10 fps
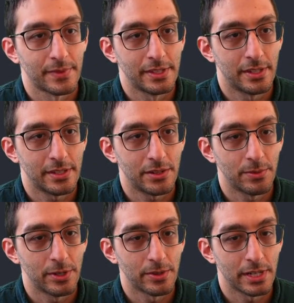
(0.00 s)
Is this going to
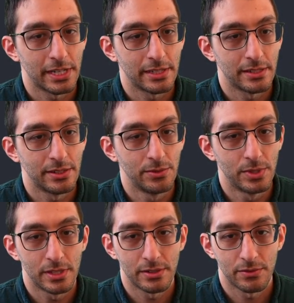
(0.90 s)
reorganize
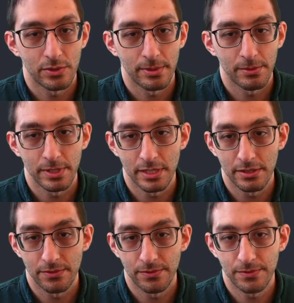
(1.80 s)
usings for me? What is this?
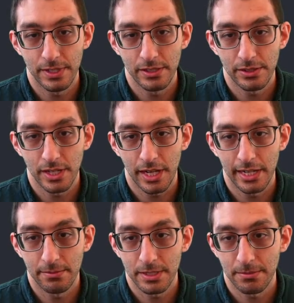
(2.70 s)
Field
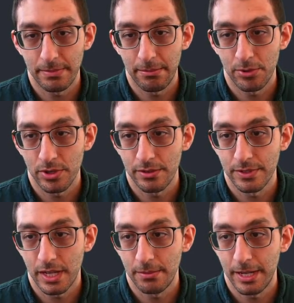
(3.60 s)
item is a member of
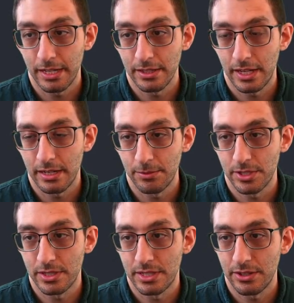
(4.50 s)
type held item, which
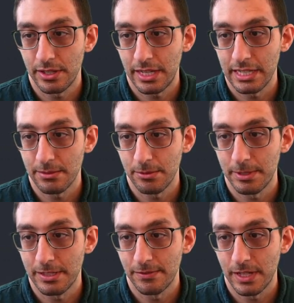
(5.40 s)
is serializable, but
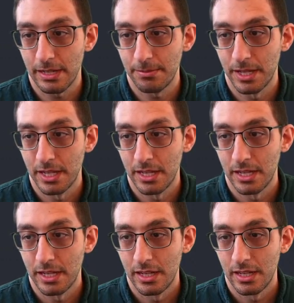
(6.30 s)
is of type
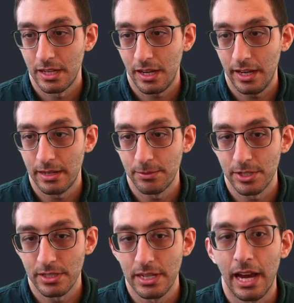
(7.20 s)
item, which
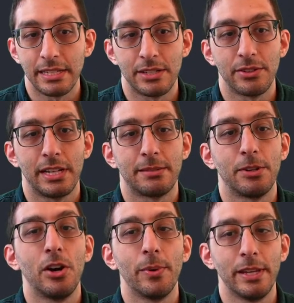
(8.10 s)
is not serializable.
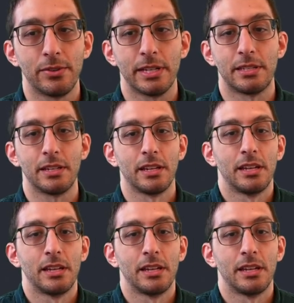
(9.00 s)
Oh, interesting.